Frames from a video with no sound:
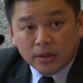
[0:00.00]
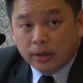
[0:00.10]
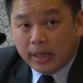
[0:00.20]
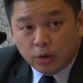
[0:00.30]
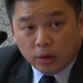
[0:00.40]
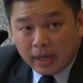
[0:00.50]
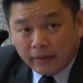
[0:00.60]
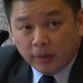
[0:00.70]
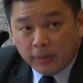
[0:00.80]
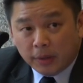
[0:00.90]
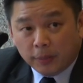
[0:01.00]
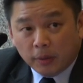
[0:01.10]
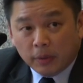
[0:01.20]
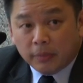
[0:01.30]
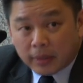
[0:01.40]
So that should never be a
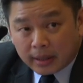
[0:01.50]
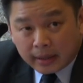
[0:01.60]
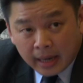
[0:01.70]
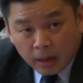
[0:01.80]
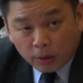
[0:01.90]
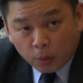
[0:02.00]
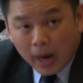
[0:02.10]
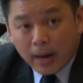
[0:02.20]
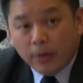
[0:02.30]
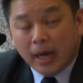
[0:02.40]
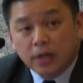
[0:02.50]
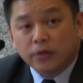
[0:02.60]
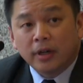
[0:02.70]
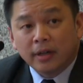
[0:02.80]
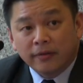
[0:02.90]
problem. Now, why we
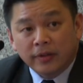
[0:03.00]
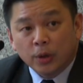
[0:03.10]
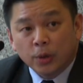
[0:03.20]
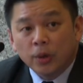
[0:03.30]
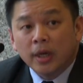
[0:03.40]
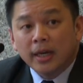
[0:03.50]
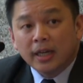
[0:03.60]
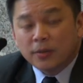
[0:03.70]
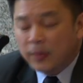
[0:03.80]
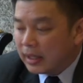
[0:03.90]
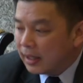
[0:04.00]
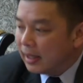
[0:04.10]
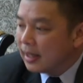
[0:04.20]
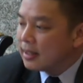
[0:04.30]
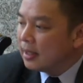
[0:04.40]
ask for a review is
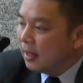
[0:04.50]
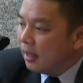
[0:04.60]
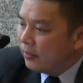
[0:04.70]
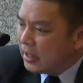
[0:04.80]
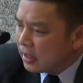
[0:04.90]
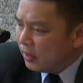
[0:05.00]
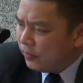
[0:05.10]
because of this